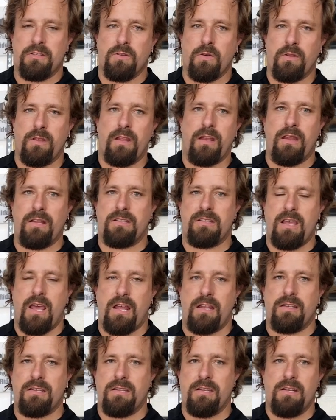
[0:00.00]
so that it's
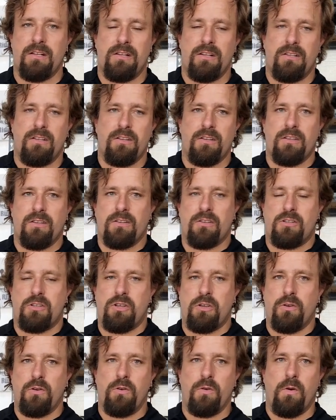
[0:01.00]
at
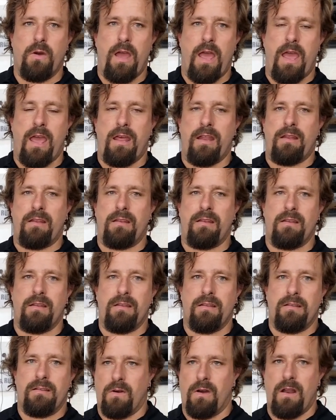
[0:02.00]
2 and
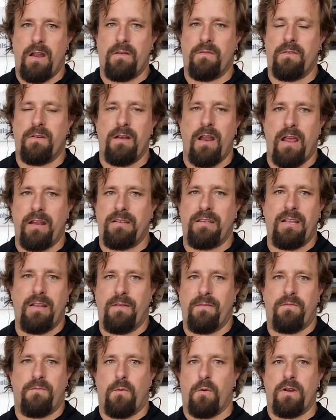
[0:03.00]
whatever,
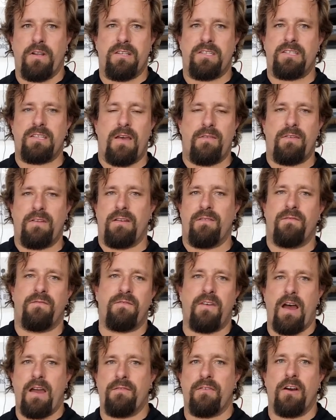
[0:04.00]
1947
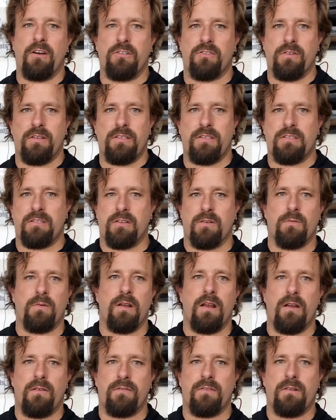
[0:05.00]
five hundredths or
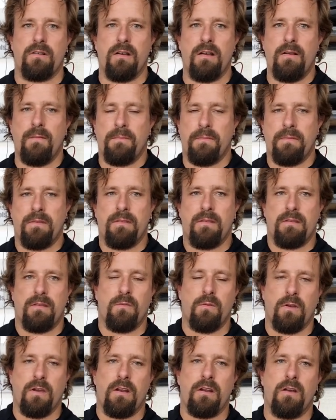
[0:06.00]
whatever.
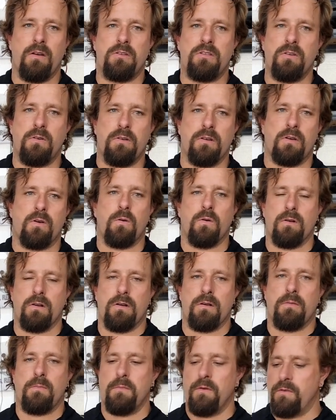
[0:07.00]
We're going to go 2 and a
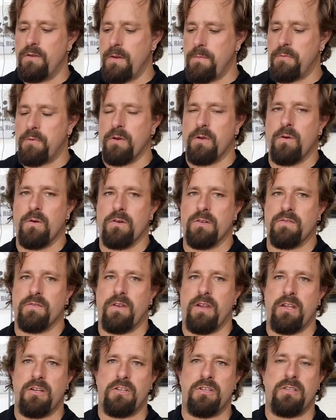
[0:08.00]
quarter, move it up 3 quarters of
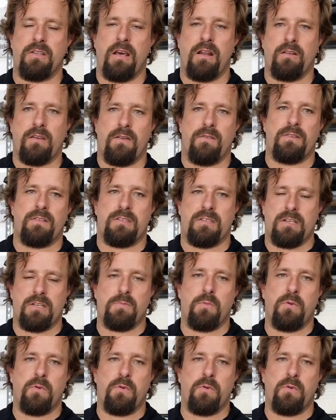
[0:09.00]
an inch, and that'll give us